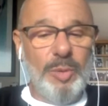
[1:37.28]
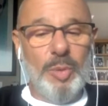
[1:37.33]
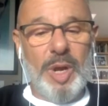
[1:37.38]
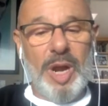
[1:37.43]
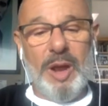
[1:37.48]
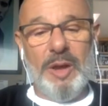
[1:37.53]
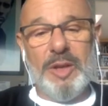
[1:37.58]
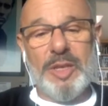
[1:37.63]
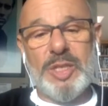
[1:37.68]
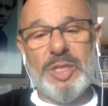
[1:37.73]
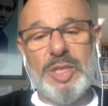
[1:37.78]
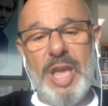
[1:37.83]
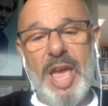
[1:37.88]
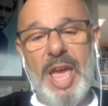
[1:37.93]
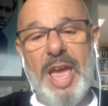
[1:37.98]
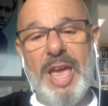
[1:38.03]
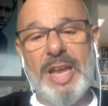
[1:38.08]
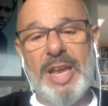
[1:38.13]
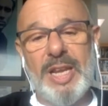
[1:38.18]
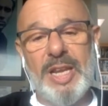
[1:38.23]
what I was
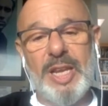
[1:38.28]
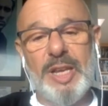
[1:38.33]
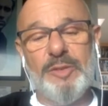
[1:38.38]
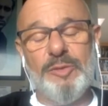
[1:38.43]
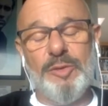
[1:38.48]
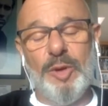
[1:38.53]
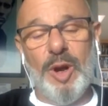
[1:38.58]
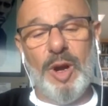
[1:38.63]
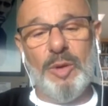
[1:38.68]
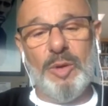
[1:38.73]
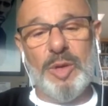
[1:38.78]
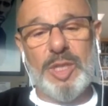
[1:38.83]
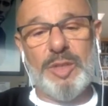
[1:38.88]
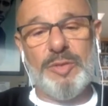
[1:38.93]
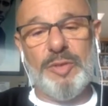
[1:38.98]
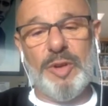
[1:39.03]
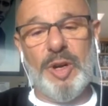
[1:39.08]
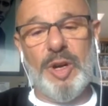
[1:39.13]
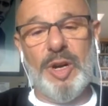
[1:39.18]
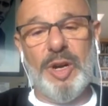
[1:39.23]
angling for was
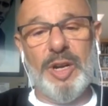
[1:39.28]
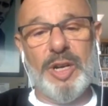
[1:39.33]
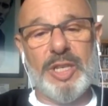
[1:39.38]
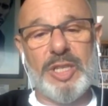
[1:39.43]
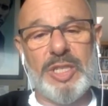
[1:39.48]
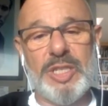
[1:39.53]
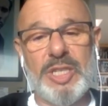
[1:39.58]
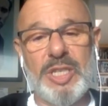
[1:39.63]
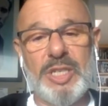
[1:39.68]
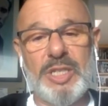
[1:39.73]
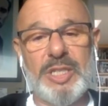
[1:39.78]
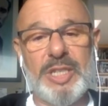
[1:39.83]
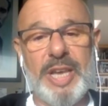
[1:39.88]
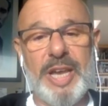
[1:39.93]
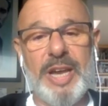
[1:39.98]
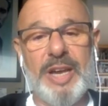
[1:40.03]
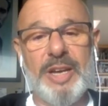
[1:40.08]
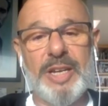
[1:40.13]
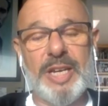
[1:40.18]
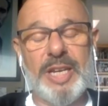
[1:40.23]
for her to sit
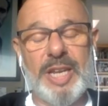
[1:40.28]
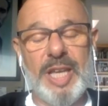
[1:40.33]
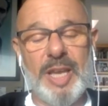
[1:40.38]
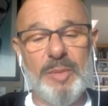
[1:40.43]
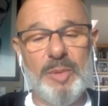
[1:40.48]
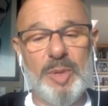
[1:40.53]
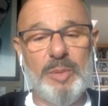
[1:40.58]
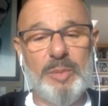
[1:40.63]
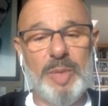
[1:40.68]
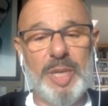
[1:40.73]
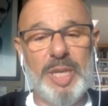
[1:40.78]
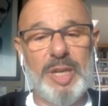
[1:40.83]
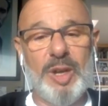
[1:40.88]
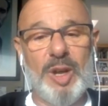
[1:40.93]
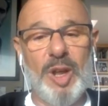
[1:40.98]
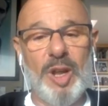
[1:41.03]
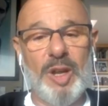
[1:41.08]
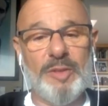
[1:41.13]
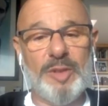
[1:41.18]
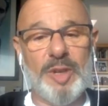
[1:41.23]
down and let me meet
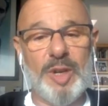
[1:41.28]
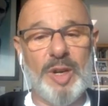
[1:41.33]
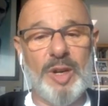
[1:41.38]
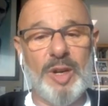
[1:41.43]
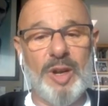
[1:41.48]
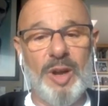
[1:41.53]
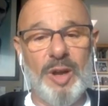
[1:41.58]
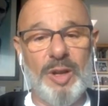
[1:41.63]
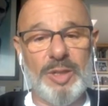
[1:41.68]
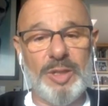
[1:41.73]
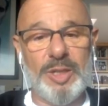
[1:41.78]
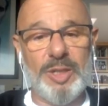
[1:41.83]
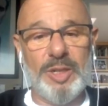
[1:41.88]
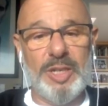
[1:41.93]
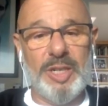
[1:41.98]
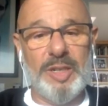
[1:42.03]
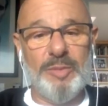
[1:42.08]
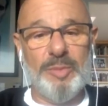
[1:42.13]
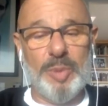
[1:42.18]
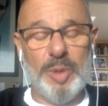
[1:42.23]
all of her
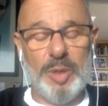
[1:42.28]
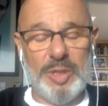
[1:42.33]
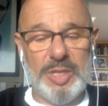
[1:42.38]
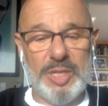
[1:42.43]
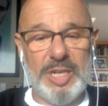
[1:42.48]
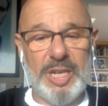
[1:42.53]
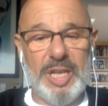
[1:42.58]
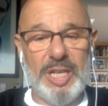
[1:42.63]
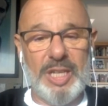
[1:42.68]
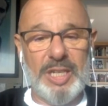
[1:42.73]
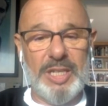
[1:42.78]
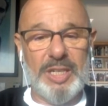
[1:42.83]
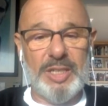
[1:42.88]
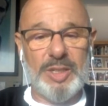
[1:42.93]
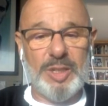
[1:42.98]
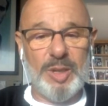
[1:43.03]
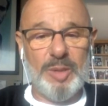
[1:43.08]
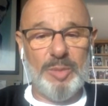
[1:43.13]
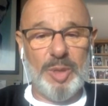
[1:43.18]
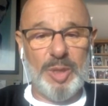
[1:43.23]
alternative personalities,
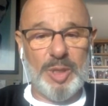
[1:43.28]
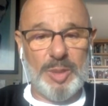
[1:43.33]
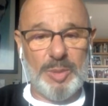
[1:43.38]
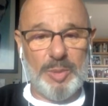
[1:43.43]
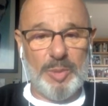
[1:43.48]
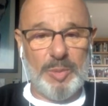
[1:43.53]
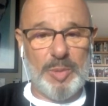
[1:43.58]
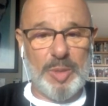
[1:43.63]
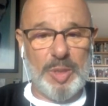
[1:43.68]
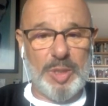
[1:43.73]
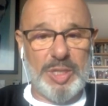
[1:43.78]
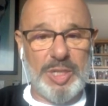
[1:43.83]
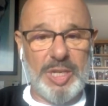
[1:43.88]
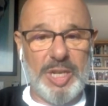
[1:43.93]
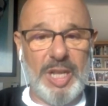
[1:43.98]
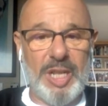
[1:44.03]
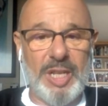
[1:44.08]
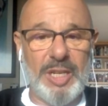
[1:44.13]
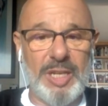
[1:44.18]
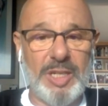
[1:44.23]
her multiple
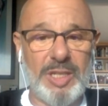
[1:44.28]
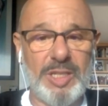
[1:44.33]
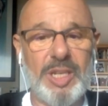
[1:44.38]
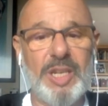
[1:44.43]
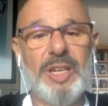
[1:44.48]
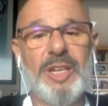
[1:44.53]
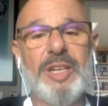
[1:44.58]
personalities.